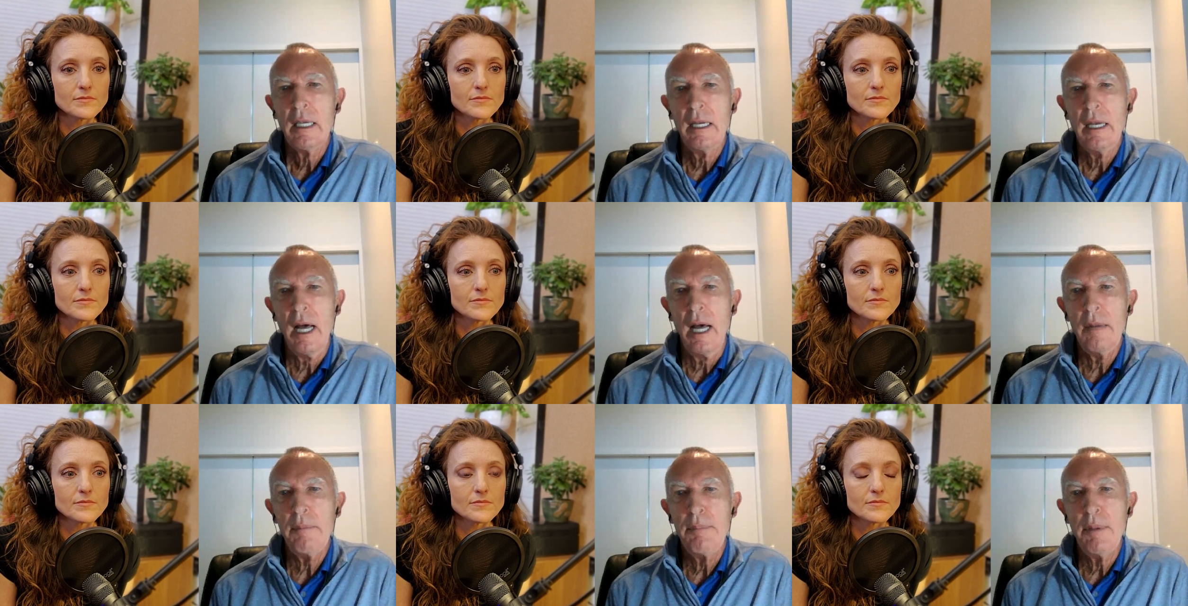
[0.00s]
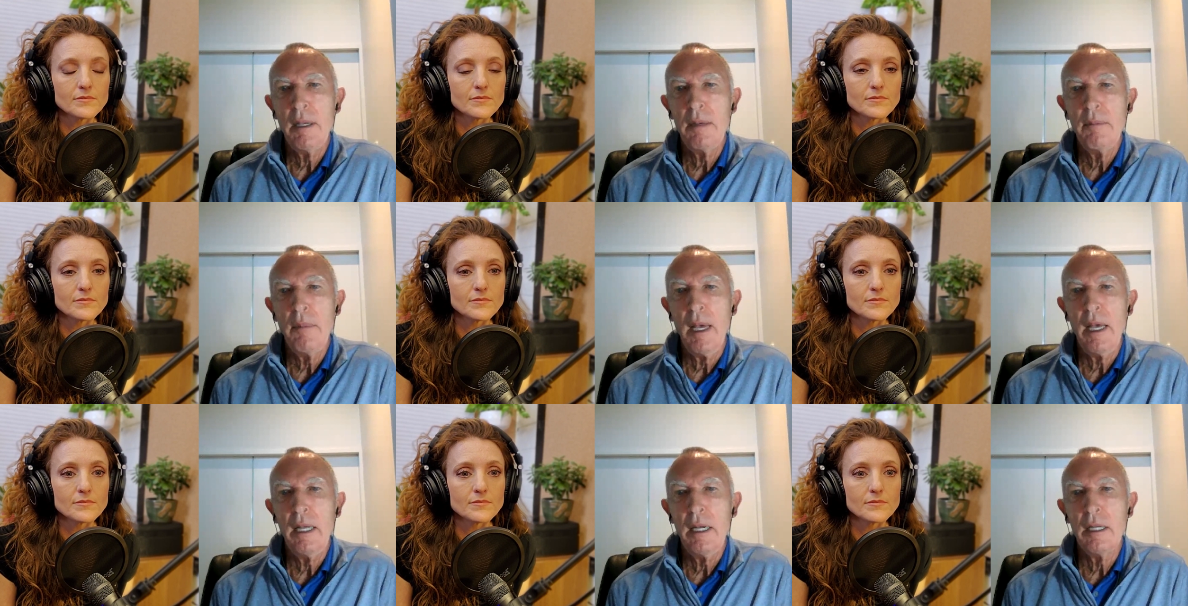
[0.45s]
Speaker 1: cannot
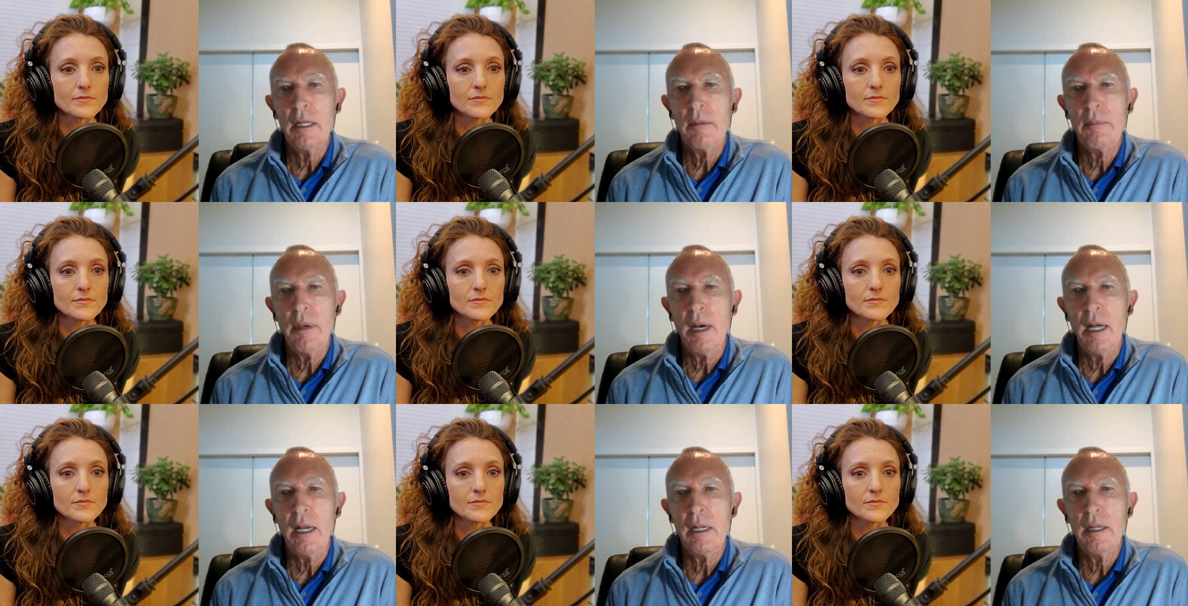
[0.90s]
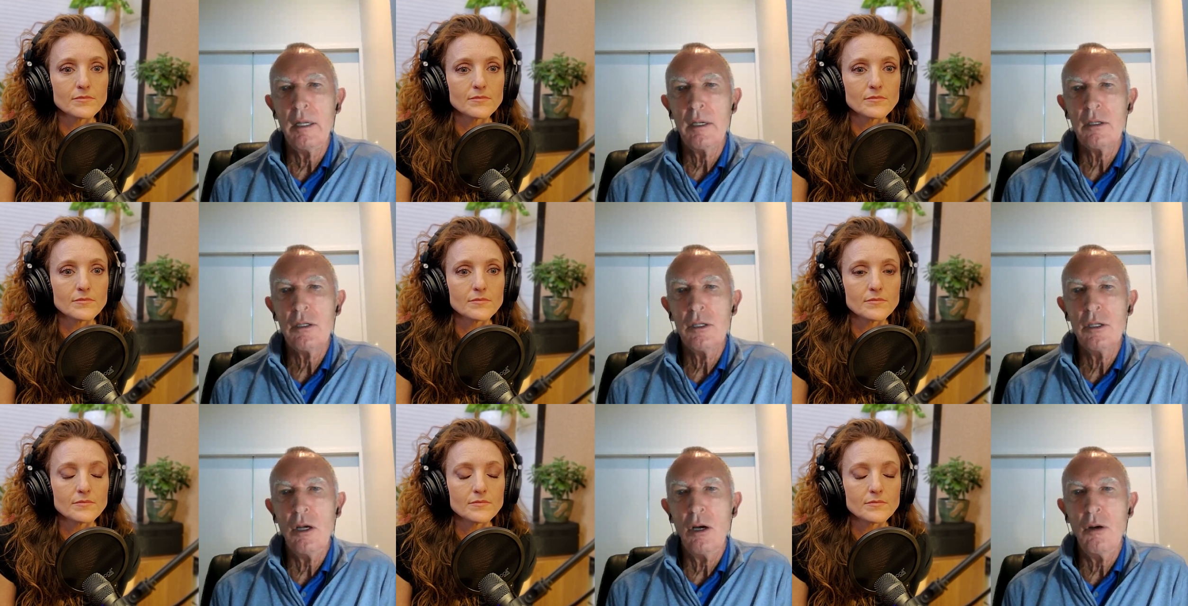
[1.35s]
be made in the body,
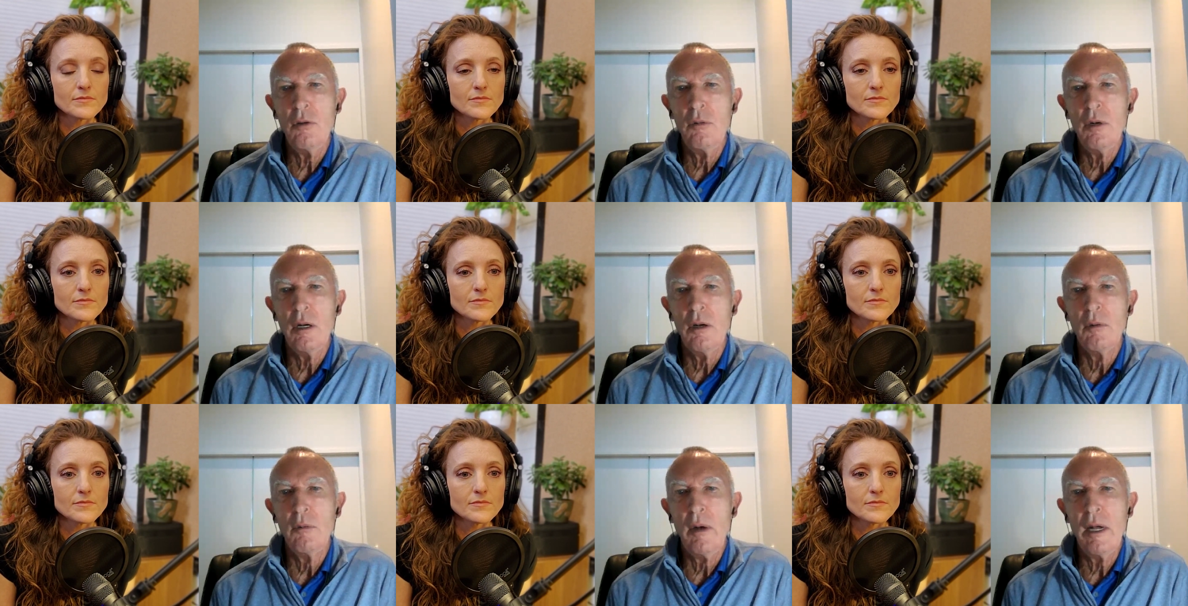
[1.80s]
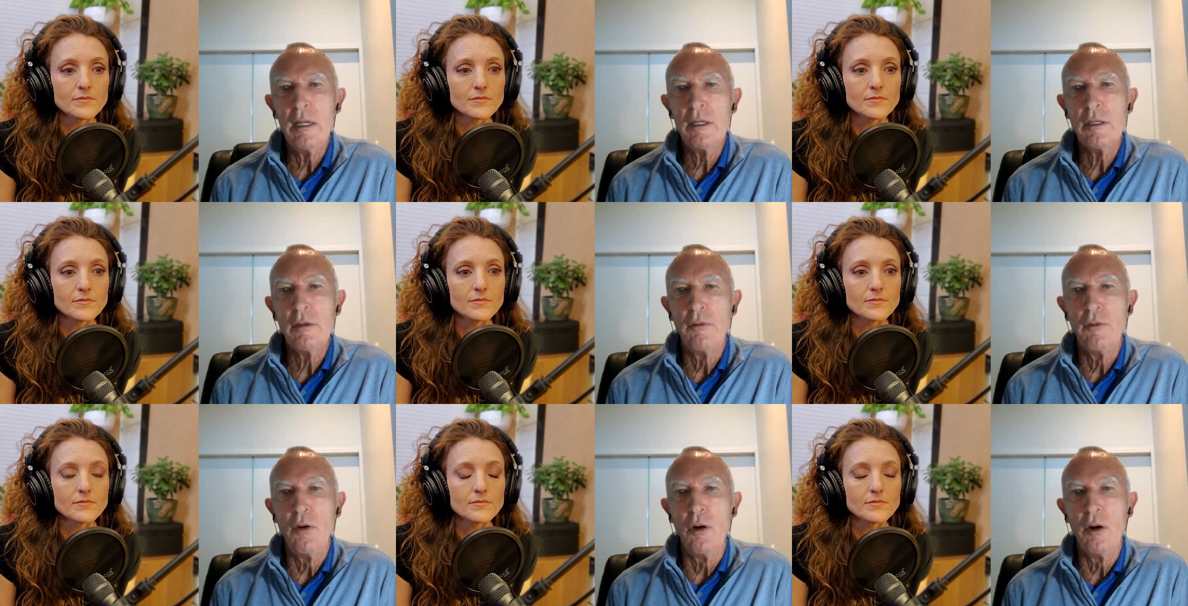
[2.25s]
there's no real
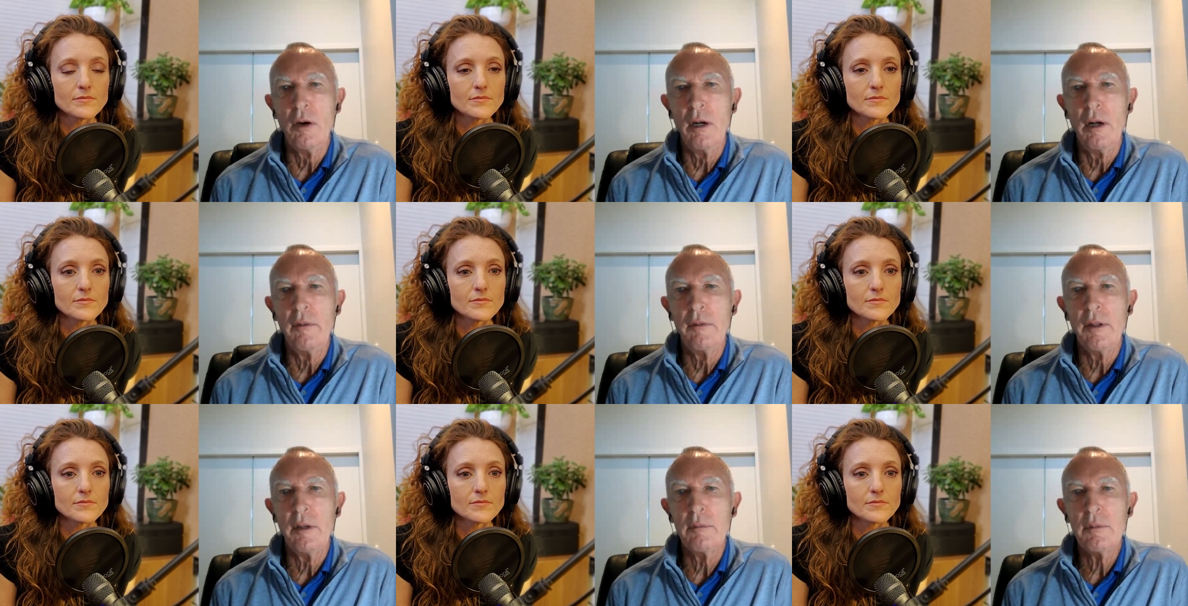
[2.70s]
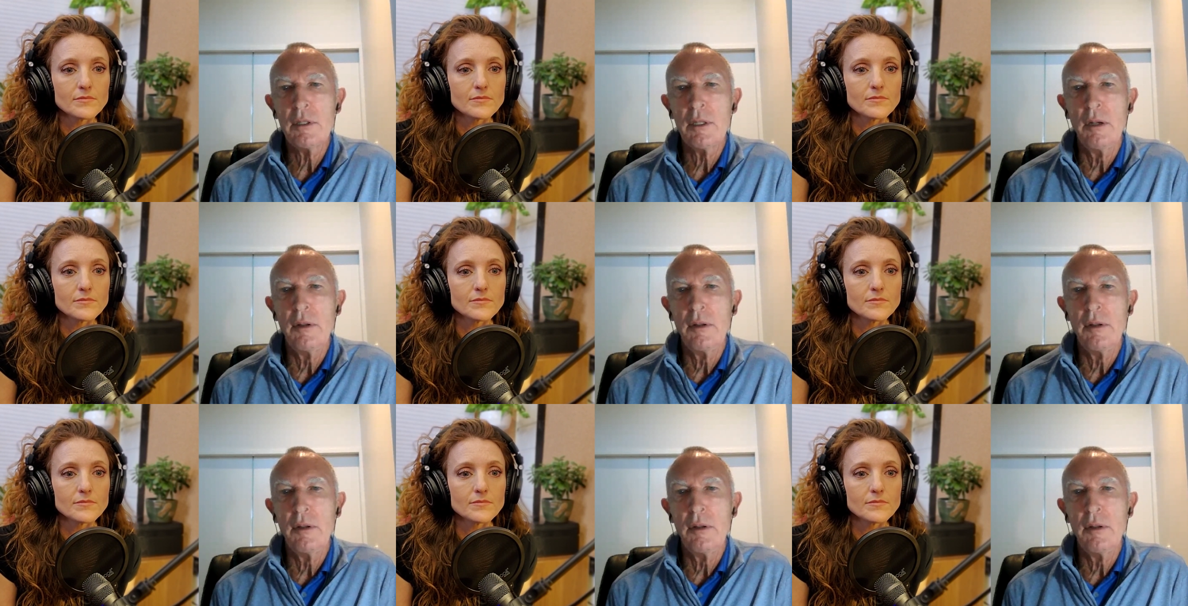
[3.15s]
reservoir of them.